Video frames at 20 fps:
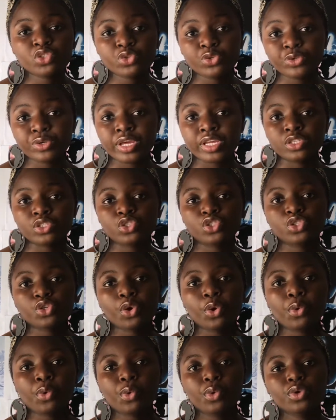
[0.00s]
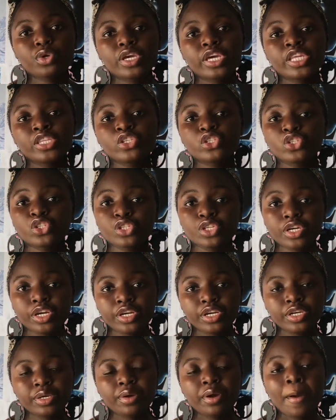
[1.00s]
and
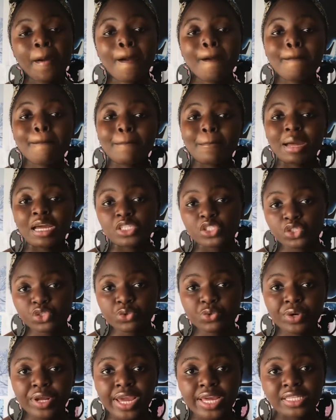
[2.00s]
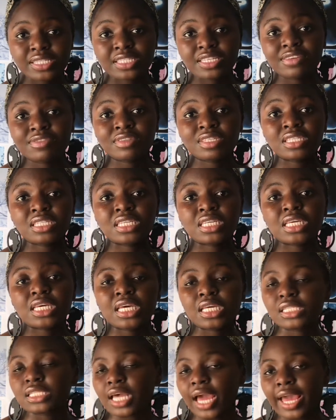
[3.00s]
share much creativity
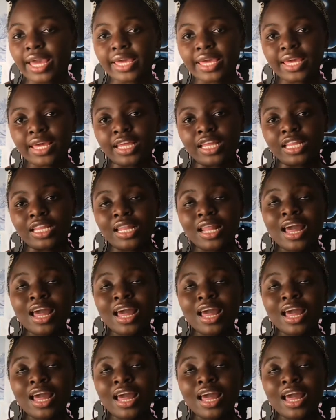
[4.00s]
as I can.